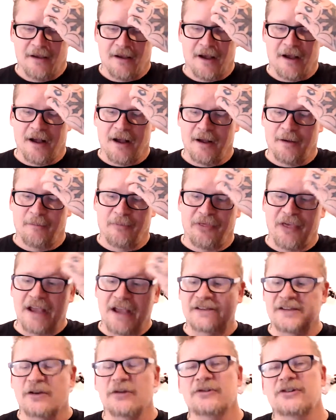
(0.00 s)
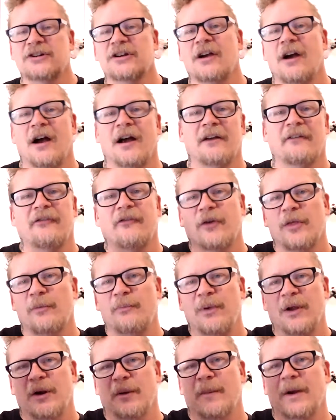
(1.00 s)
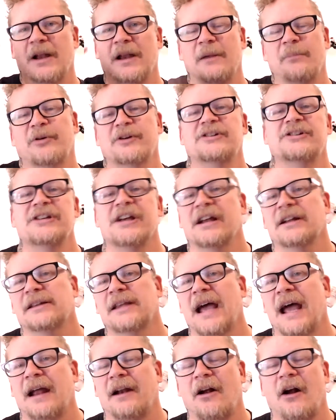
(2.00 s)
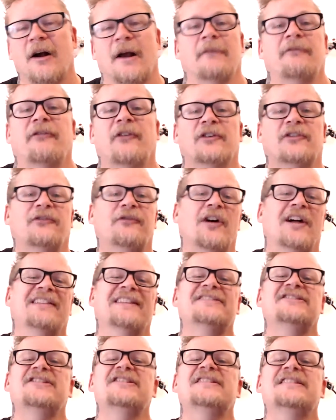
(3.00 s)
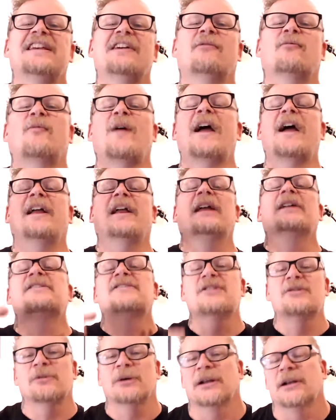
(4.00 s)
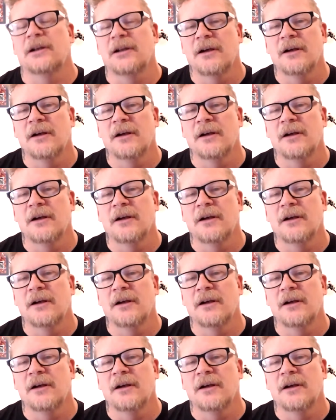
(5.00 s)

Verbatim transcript: Um, thanks, Kuchigari, for the beer money. Appreciate that. All right, first of all, let's just get right into it.